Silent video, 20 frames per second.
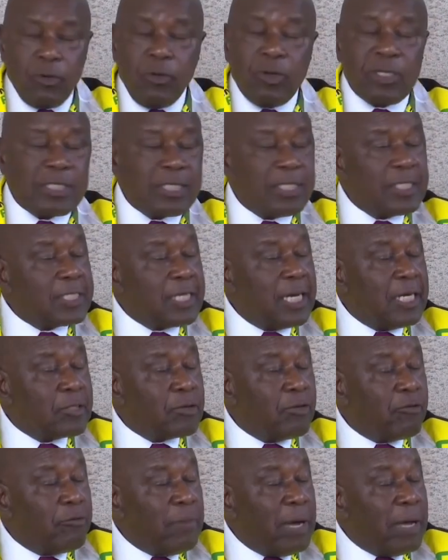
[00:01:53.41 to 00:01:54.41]
He was in
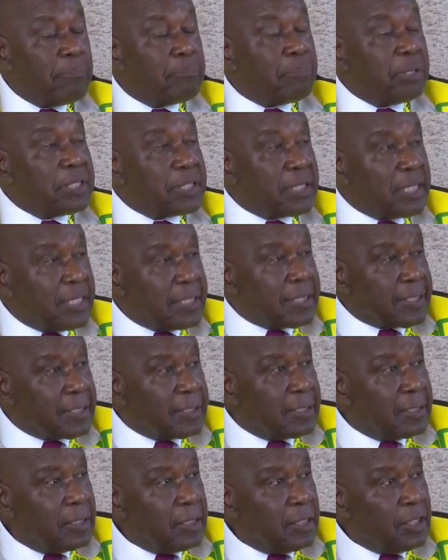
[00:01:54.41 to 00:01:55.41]
charge of my
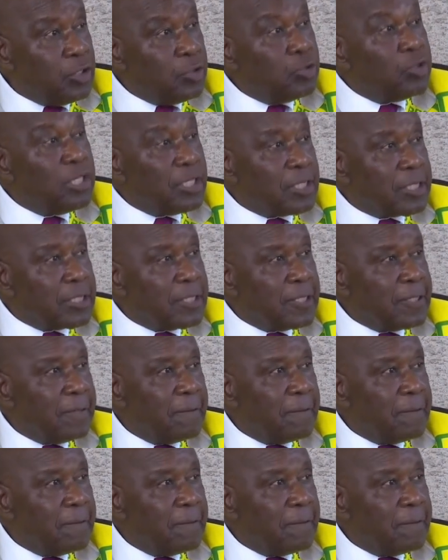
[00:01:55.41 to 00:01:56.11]
business unit.